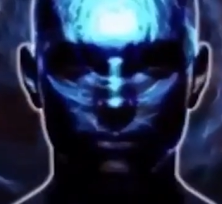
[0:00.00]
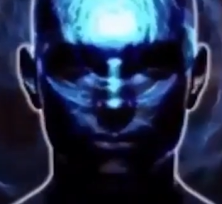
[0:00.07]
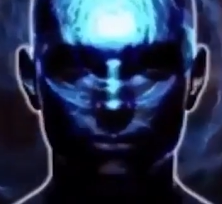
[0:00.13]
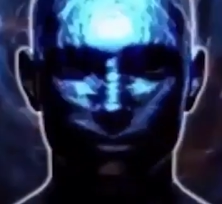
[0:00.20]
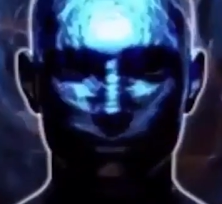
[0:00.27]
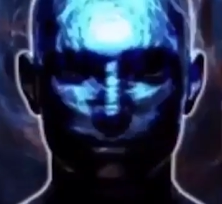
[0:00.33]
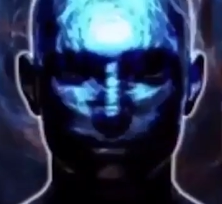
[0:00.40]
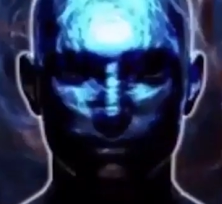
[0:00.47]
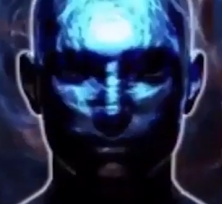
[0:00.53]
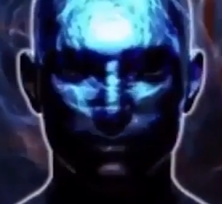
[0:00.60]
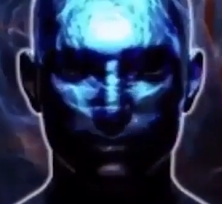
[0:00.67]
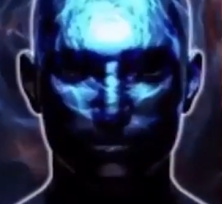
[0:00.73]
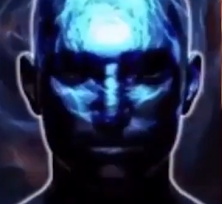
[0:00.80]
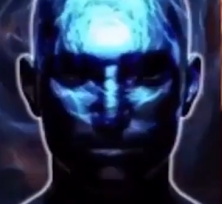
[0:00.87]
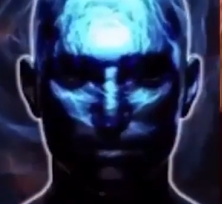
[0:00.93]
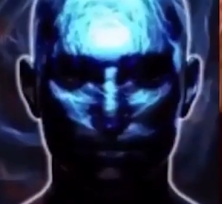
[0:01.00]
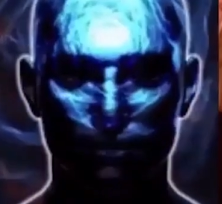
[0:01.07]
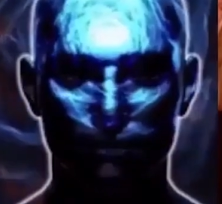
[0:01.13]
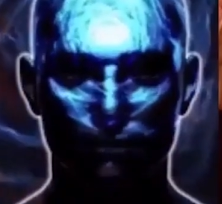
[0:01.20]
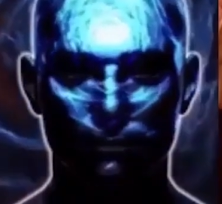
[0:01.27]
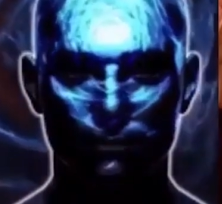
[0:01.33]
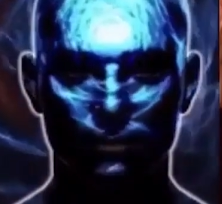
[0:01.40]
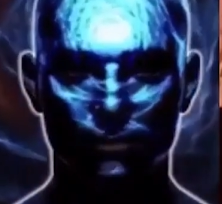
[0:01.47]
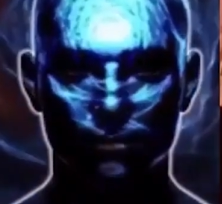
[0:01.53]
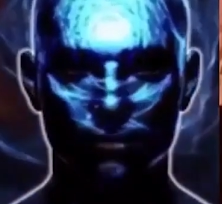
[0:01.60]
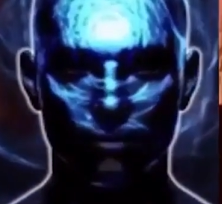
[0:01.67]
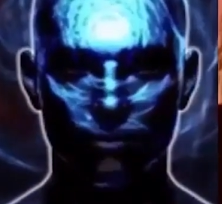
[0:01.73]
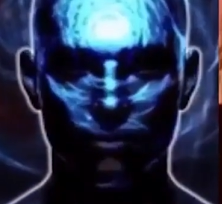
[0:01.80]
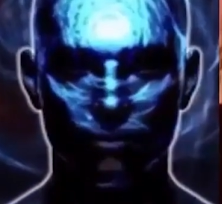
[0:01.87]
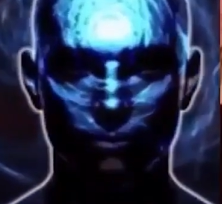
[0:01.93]
Then response to stimuli was
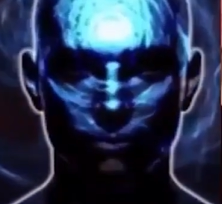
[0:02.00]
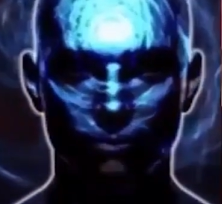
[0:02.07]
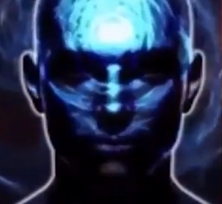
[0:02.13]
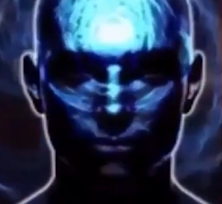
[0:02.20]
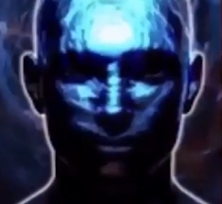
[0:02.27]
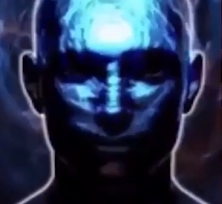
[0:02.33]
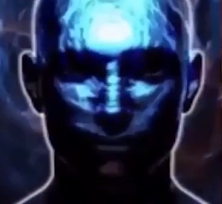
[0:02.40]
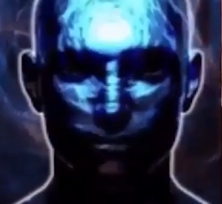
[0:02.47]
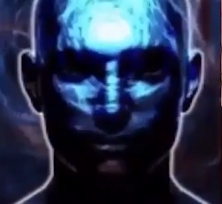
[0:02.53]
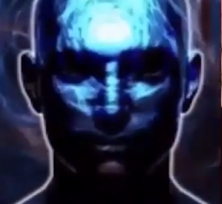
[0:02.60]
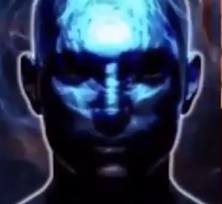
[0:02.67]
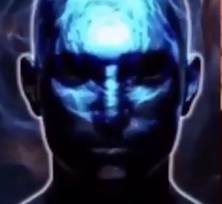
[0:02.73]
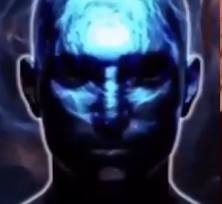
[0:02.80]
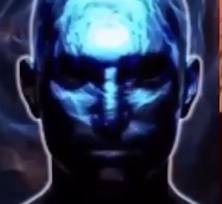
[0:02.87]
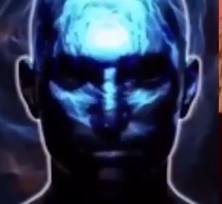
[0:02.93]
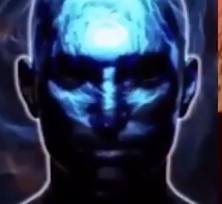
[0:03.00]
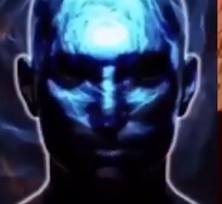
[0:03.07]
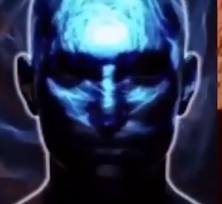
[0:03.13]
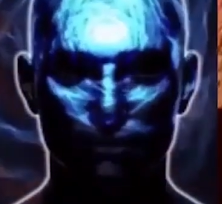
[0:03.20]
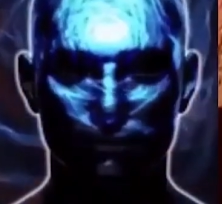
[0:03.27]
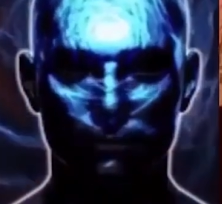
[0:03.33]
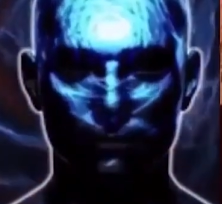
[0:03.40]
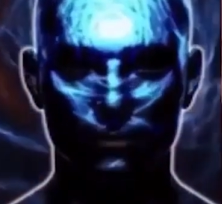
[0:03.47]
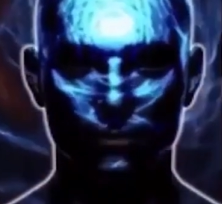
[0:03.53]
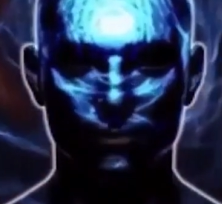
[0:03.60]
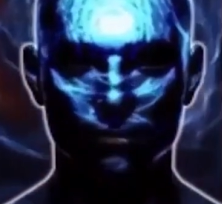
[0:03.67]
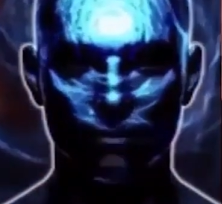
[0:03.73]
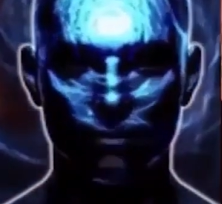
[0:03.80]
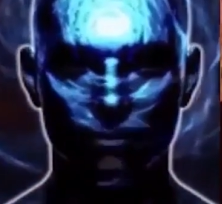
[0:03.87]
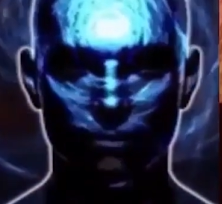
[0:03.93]
also considered one of the defining
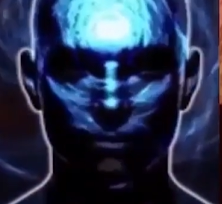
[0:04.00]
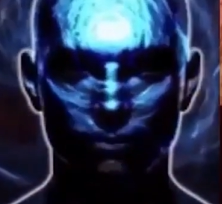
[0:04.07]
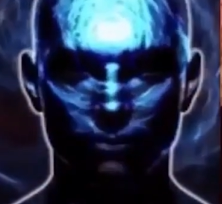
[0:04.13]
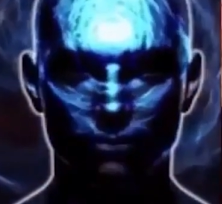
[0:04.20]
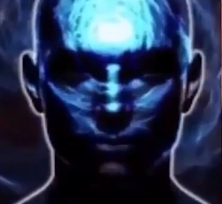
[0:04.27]
properties.